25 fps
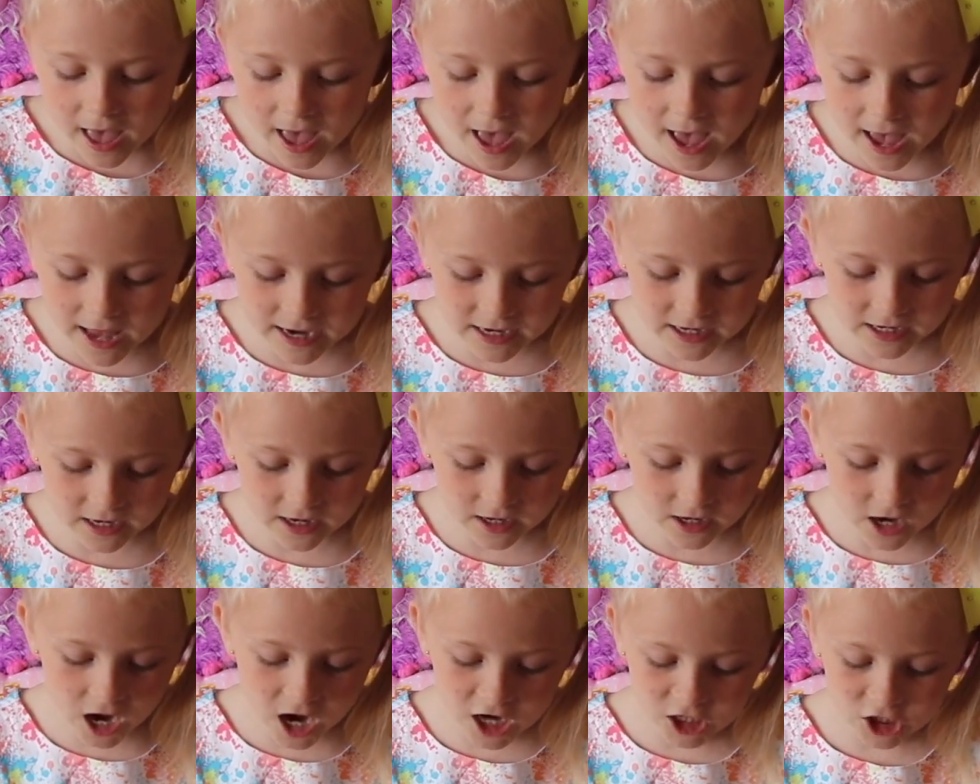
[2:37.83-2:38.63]
And
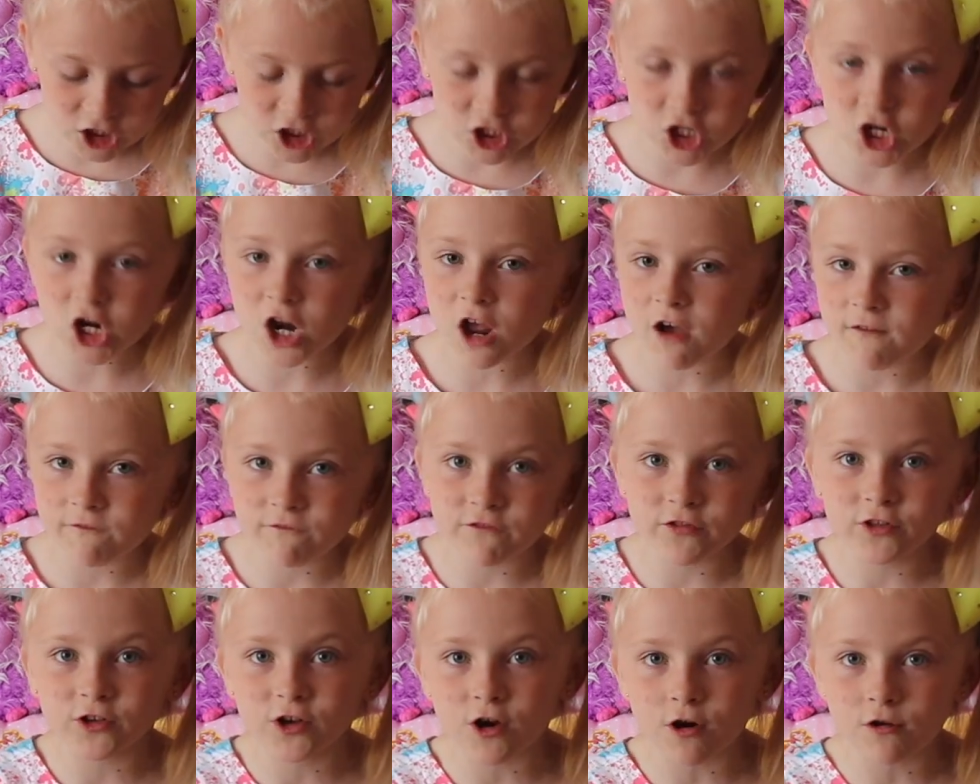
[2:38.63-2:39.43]
I just
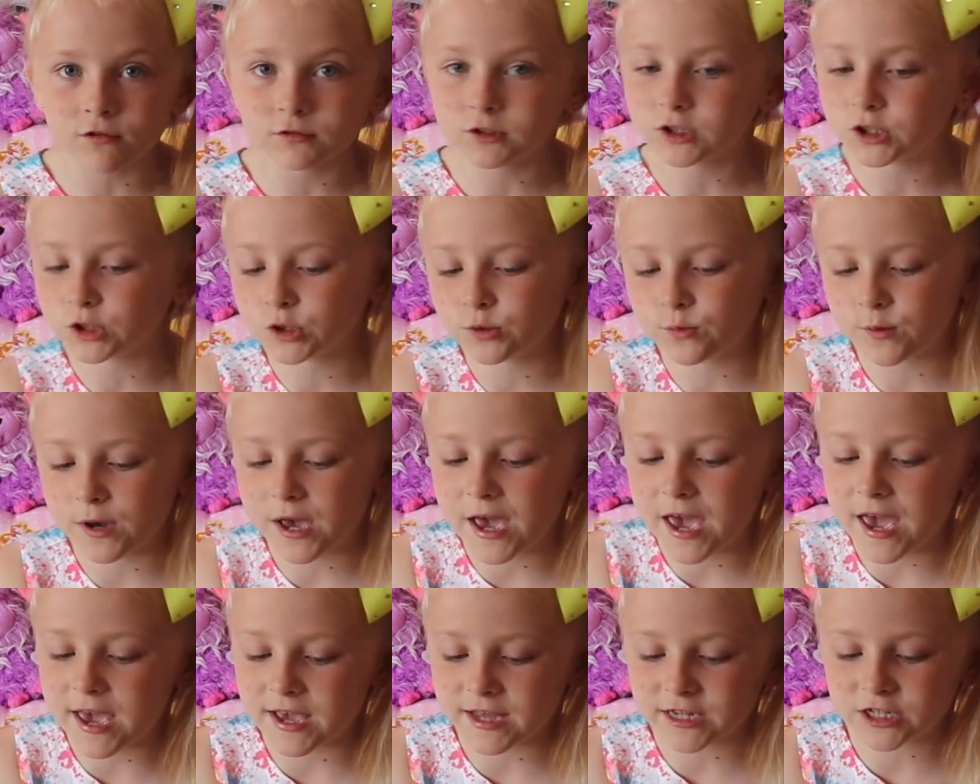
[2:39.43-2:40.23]
love the gold to
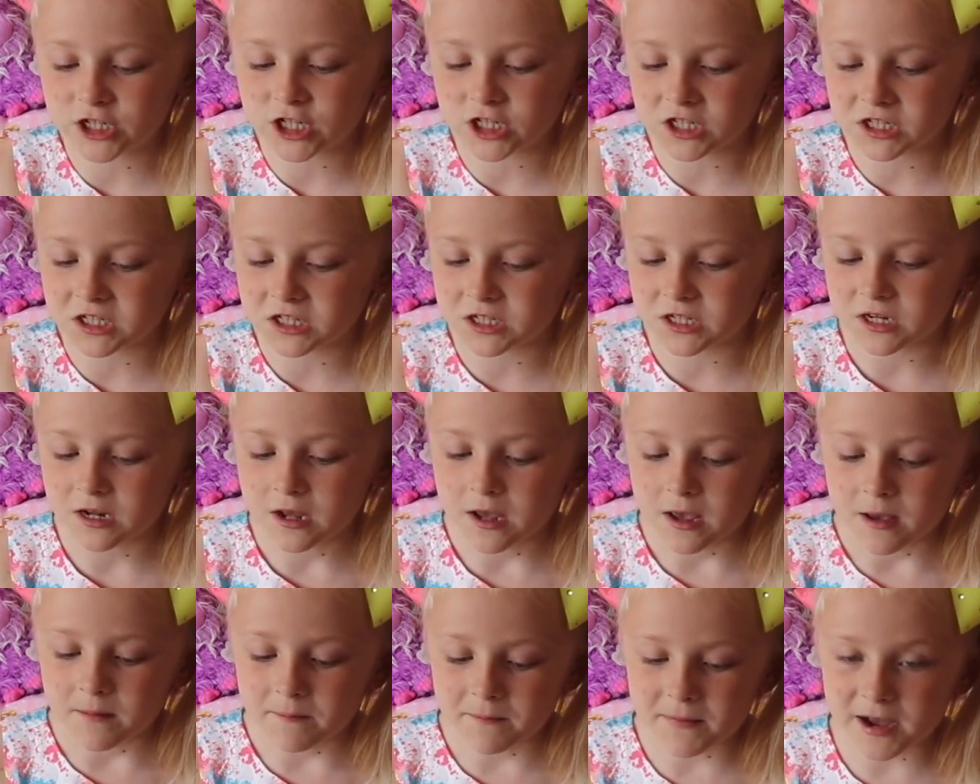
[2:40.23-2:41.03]
it. It just
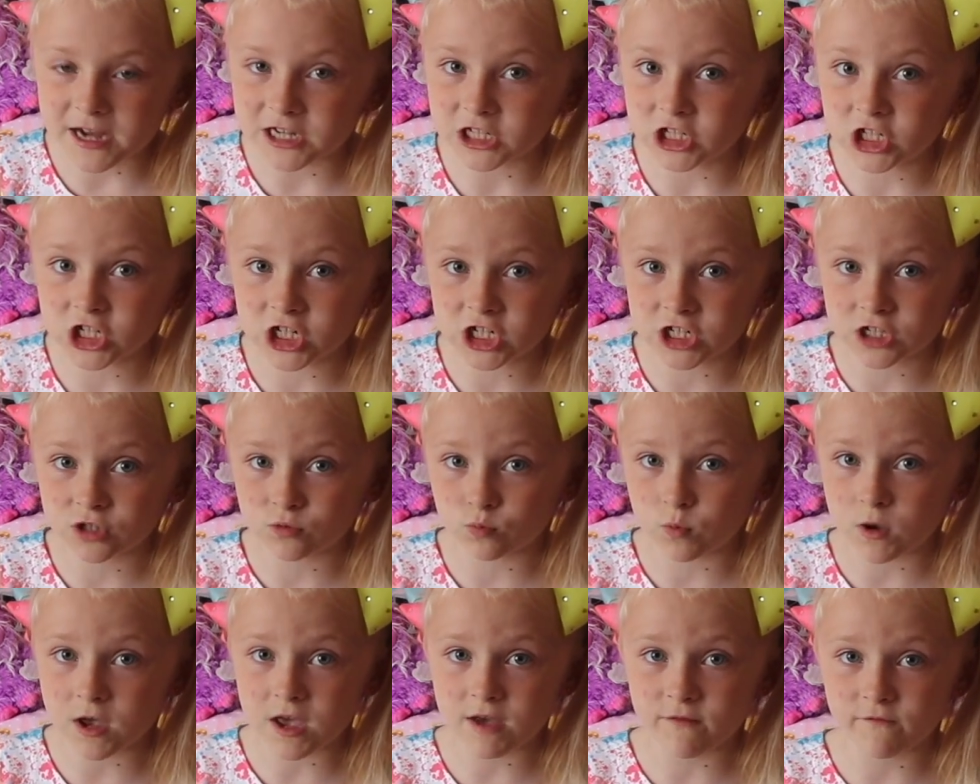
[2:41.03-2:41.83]
matches
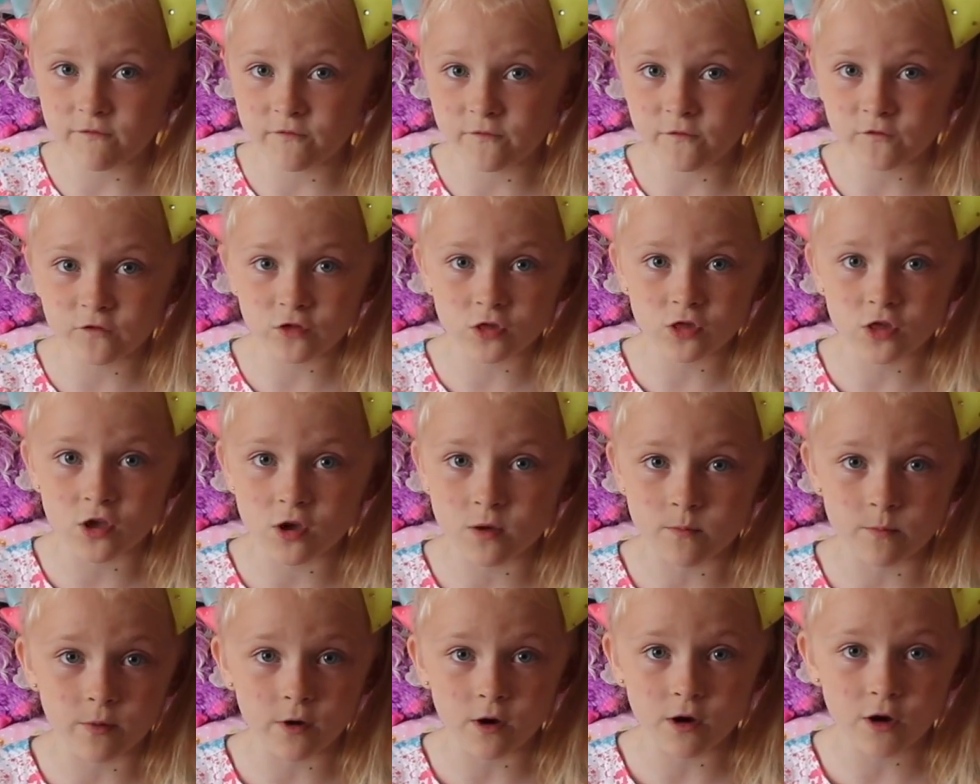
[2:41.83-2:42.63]
with
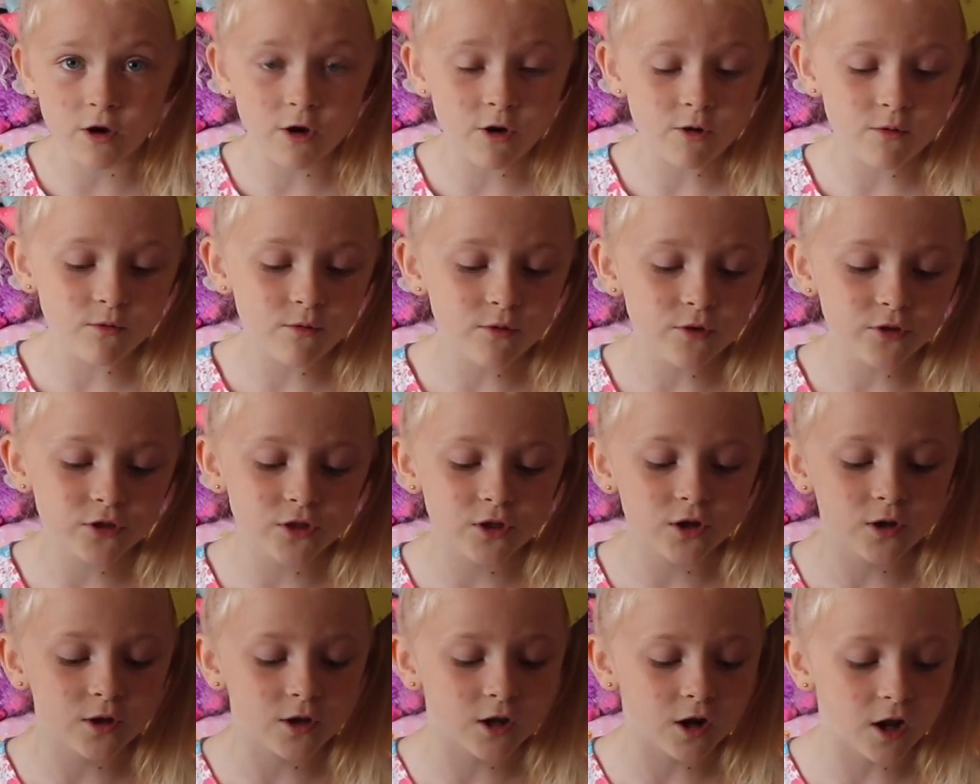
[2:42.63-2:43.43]
the bow,
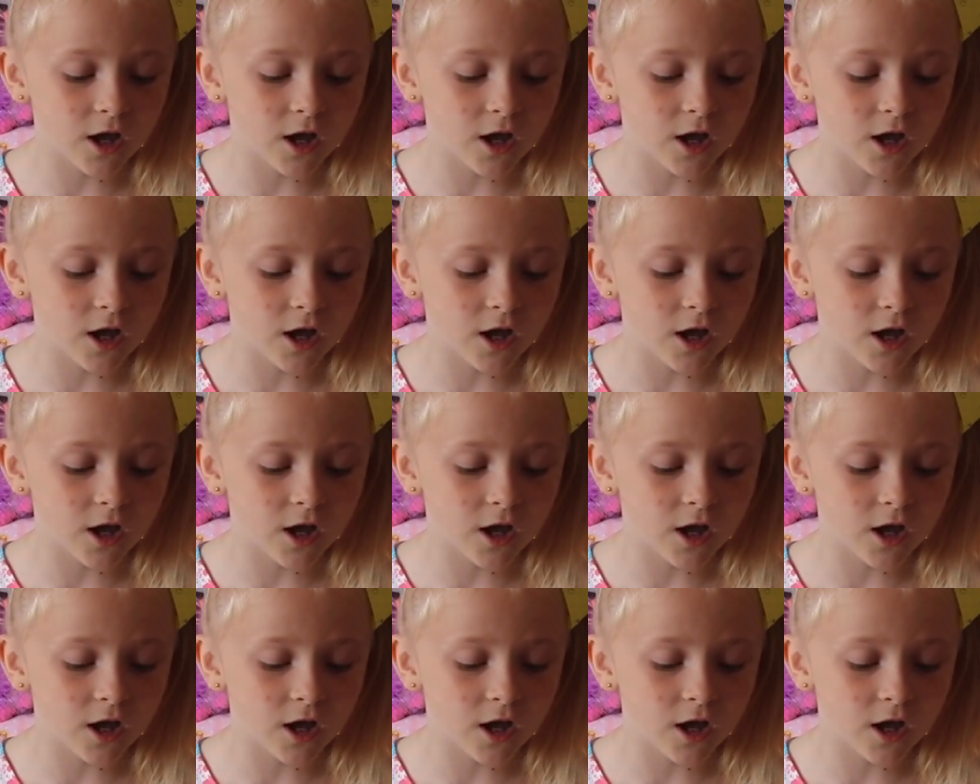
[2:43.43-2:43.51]
the